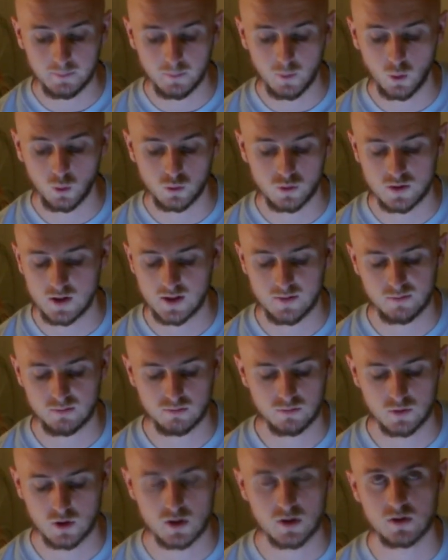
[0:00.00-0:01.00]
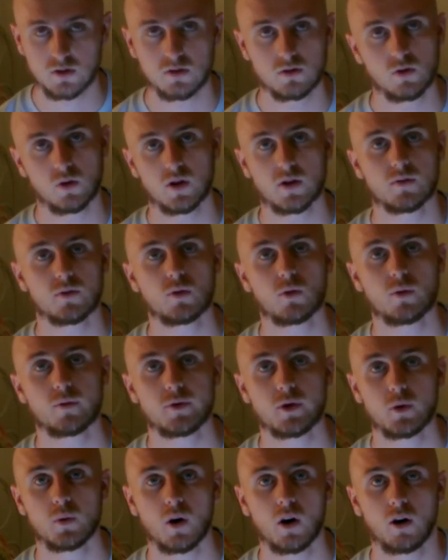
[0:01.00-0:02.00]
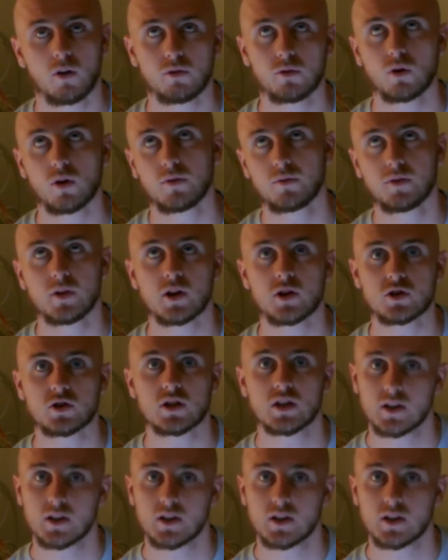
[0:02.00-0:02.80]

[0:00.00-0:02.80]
or even just not even a review after I finished it,